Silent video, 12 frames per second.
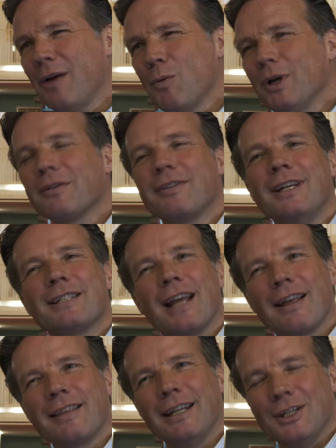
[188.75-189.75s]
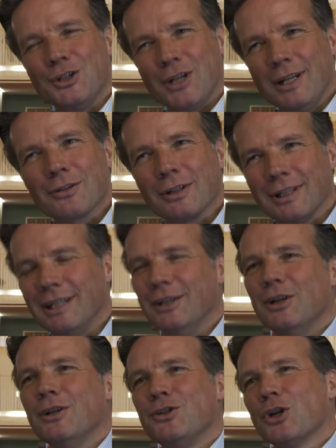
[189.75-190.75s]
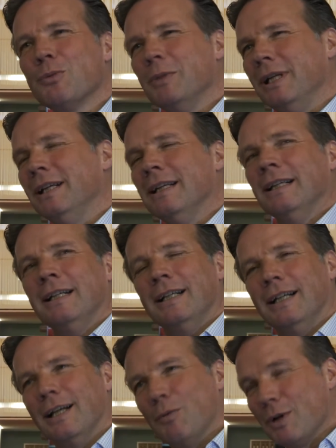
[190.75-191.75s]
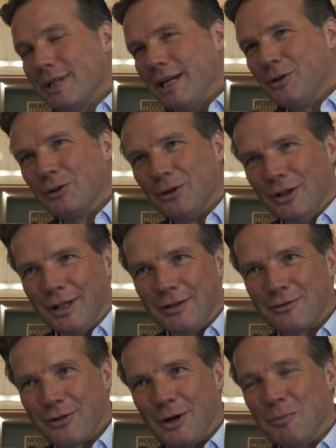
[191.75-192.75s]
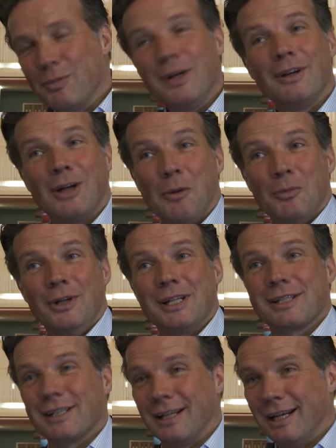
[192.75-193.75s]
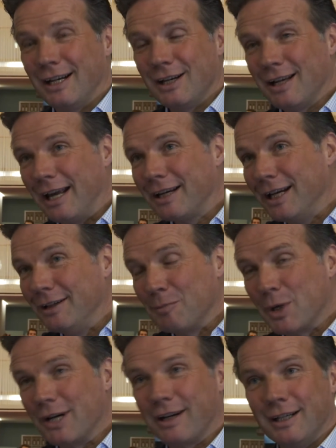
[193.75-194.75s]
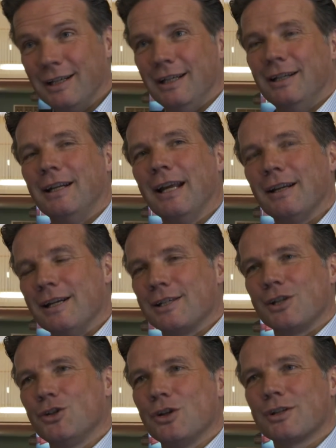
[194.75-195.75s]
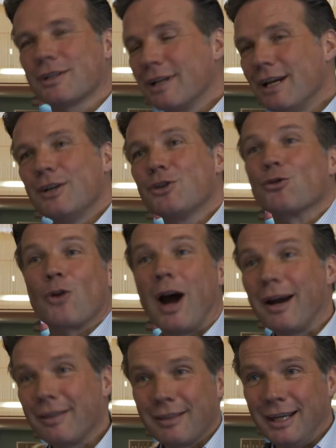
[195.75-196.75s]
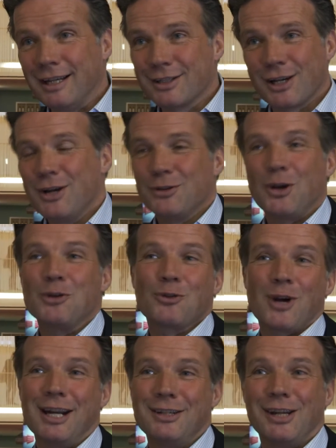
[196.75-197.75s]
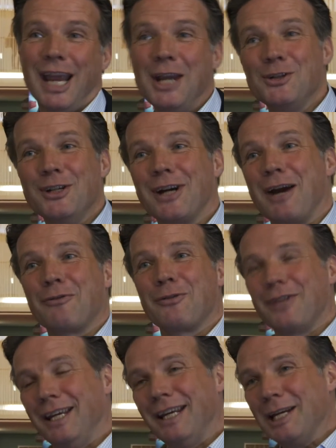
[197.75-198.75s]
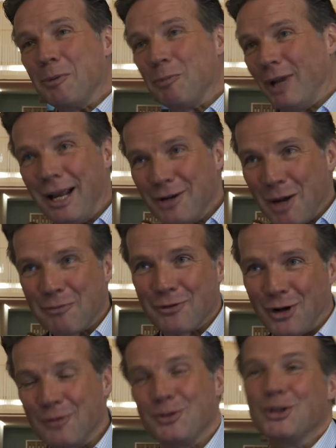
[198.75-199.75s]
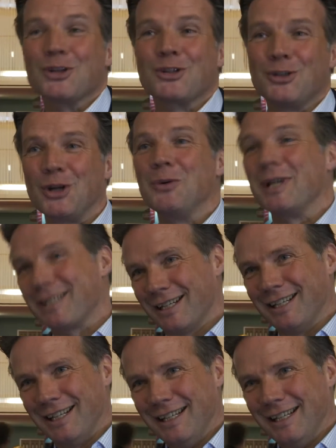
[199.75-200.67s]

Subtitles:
One of the things I think in general in Germany, what they could learn from companies like in America and in the Netherlands is just try things. Don't try to engineer everything in a plan up front, just do it.